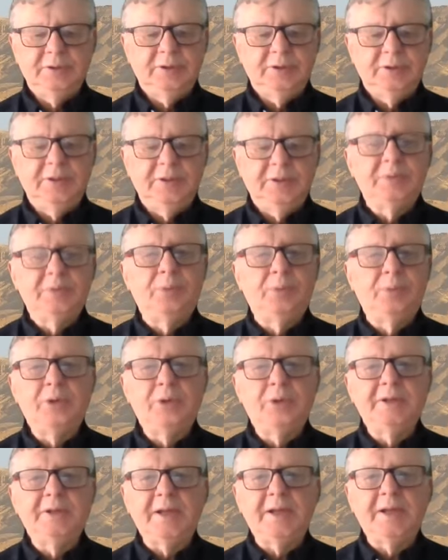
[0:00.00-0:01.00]
He was
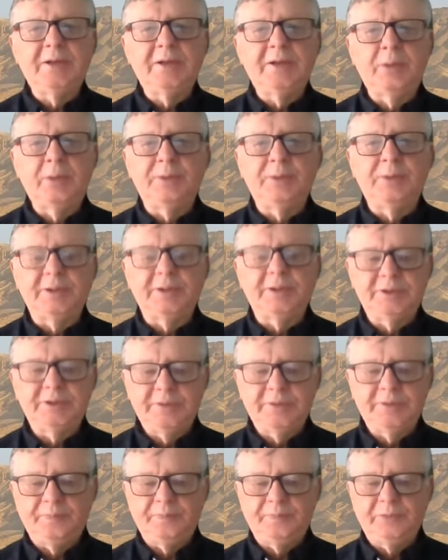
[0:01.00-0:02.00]
born in Lycopolis,
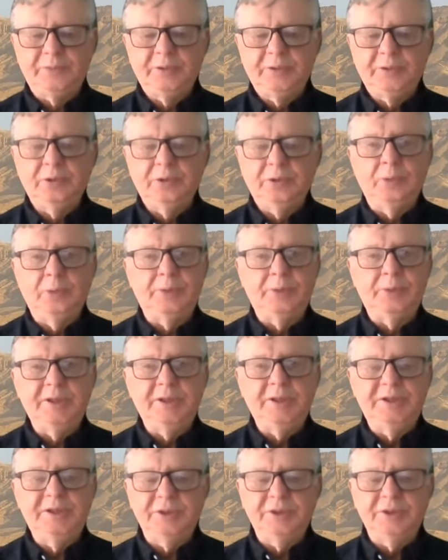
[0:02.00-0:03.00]
Upper
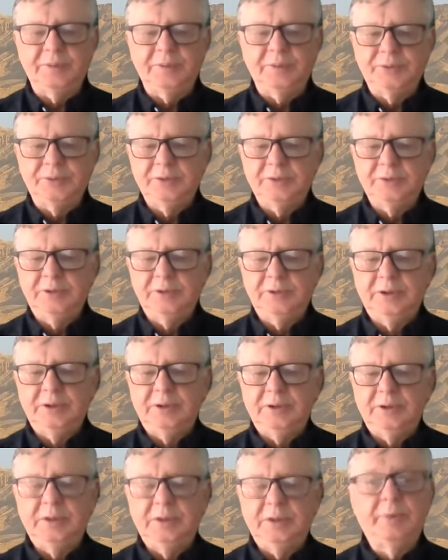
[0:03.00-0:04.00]
Egypt,
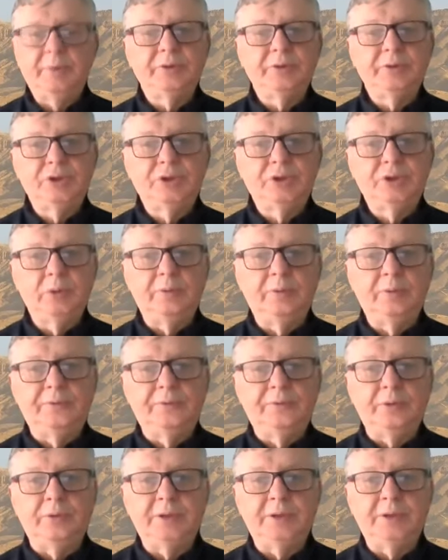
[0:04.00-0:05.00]
about
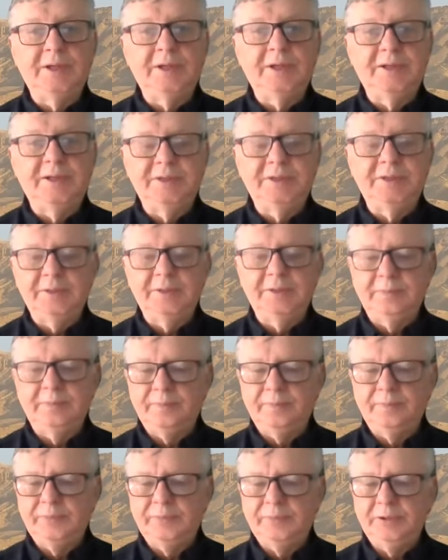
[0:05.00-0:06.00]
204 AD.
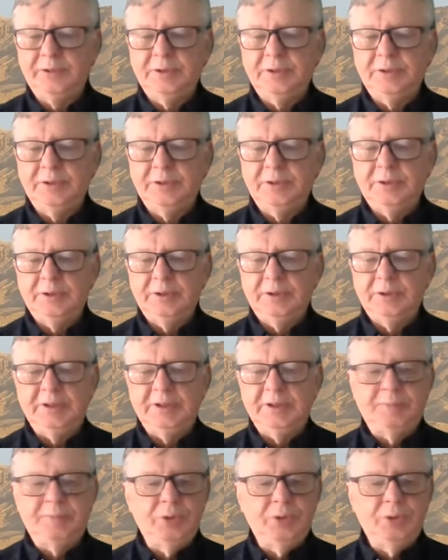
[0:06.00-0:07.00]

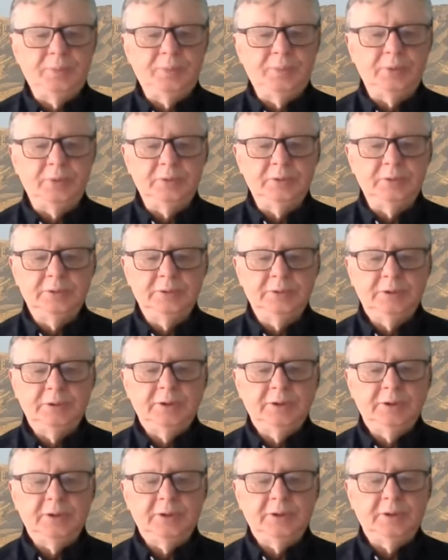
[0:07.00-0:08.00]
His pupil
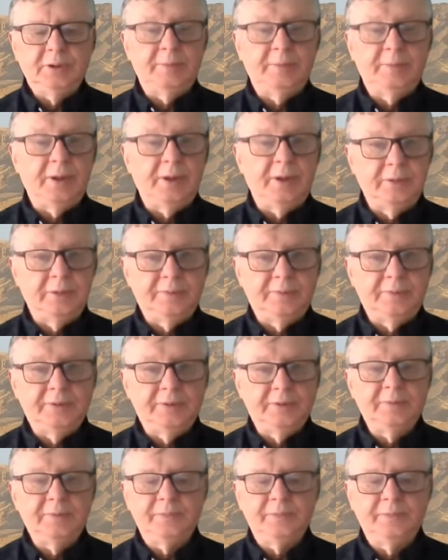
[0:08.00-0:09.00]
and
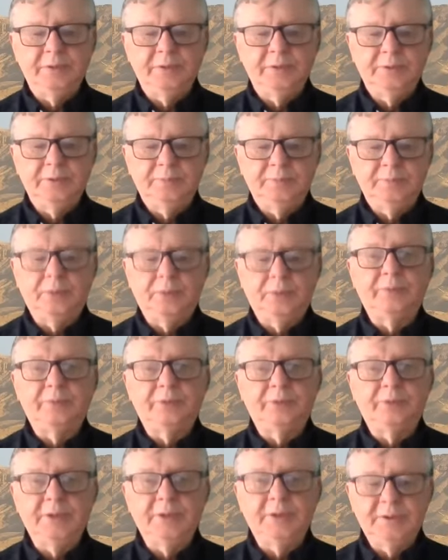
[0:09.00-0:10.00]
biographer,
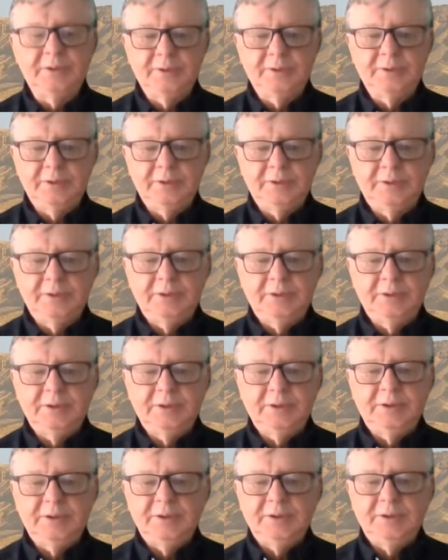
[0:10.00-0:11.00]
Porphyry,
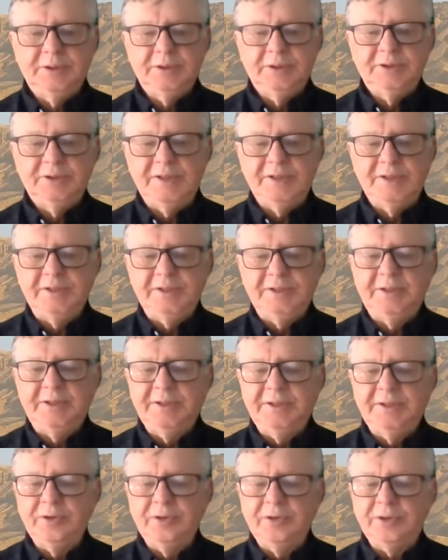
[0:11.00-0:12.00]
says that he
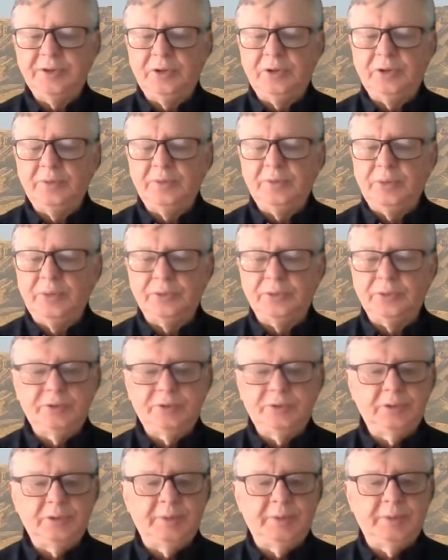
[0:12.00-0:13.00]
did not talk
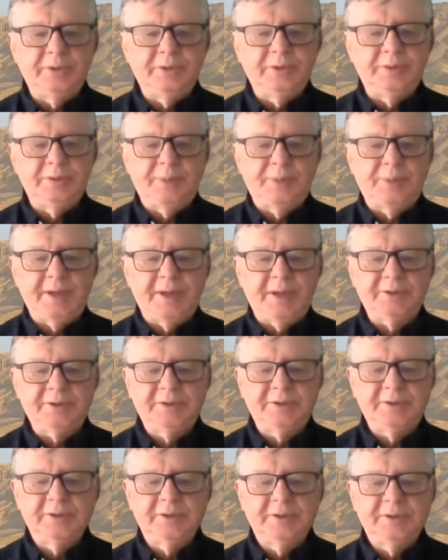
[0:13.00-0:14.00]
much about his past,
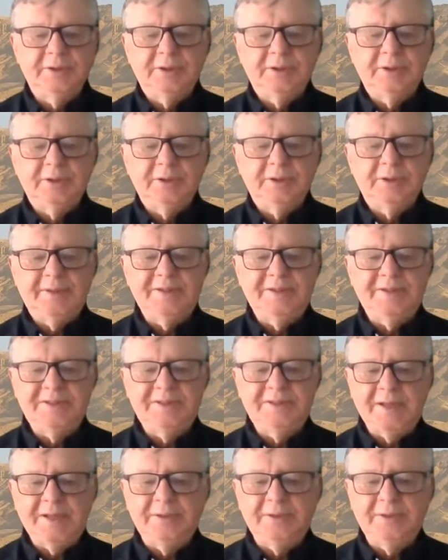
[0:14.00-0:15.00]
and it is said that